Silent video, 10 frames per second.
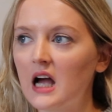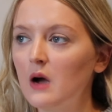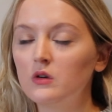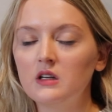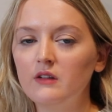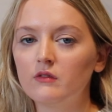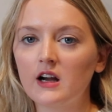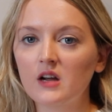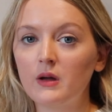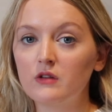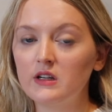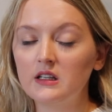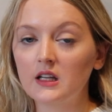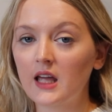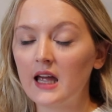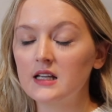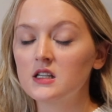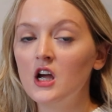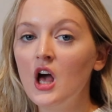I wouldn't even recommend reading the case.